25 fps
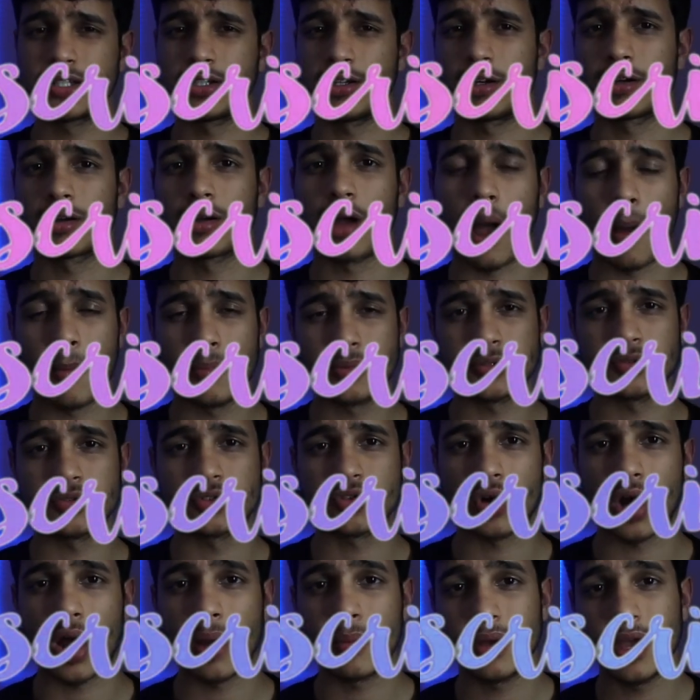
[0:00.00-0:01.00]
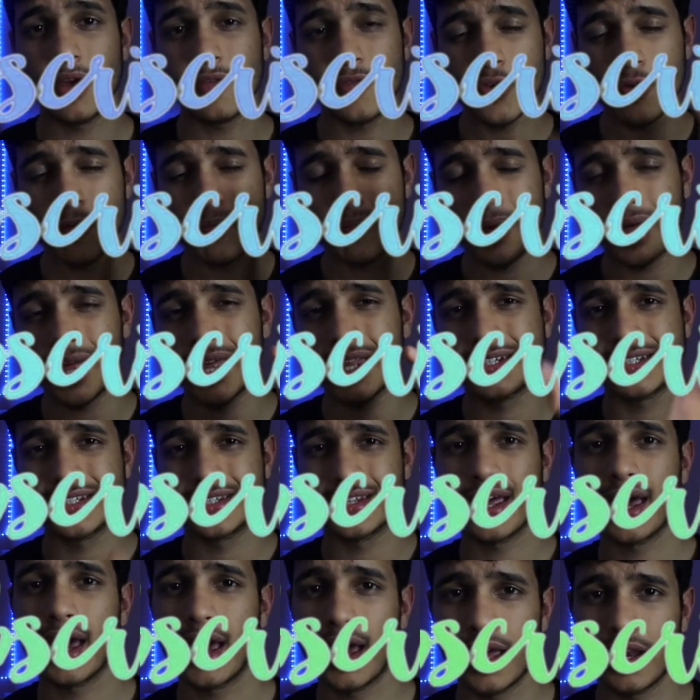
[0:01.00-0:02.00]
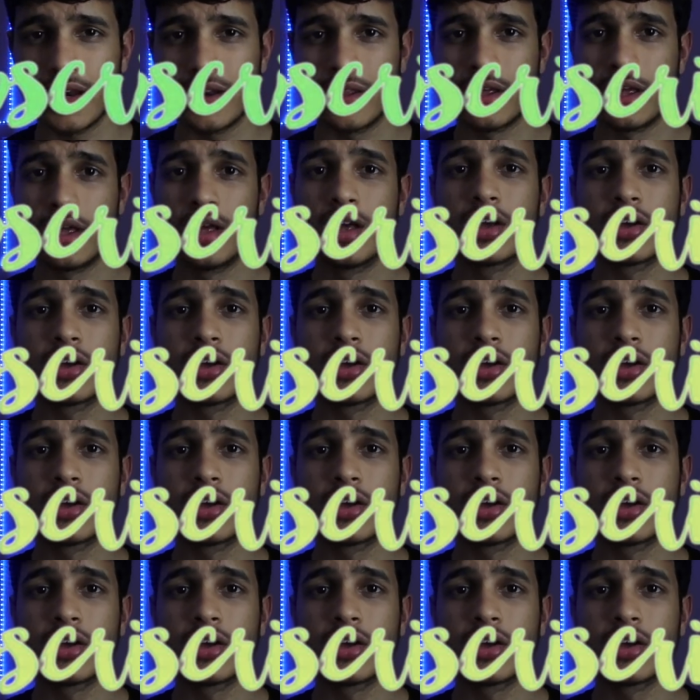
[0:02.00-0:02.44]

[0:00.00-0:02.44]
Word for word: share, comment, subscribe. If you made it to the end,